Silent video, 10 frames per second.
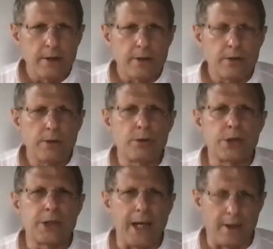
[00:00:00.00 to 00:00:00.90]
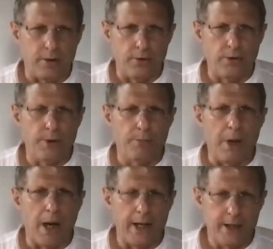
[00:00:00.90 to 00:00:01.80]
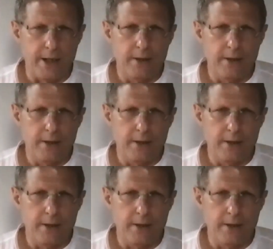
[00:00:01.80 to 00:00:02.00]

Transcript: to settle the body.